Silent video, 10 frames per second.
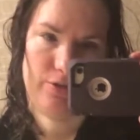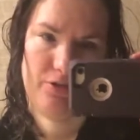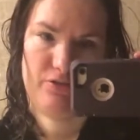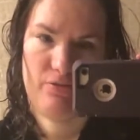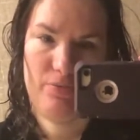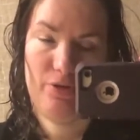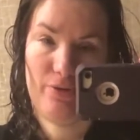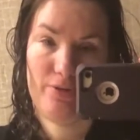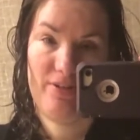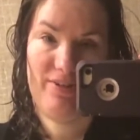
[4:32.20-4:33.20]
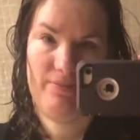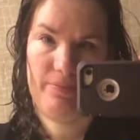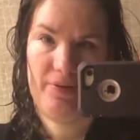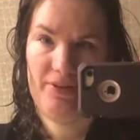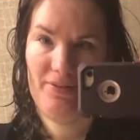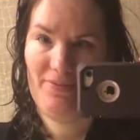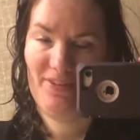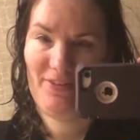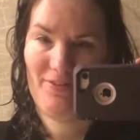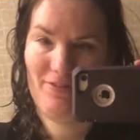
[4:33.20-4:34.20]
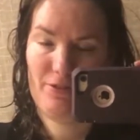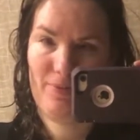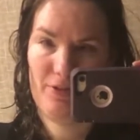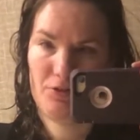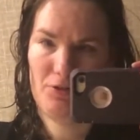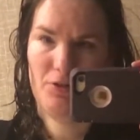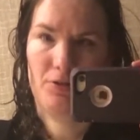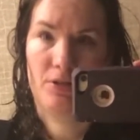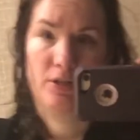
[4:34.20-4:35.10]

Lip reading: dress from New York & Company, nothing special.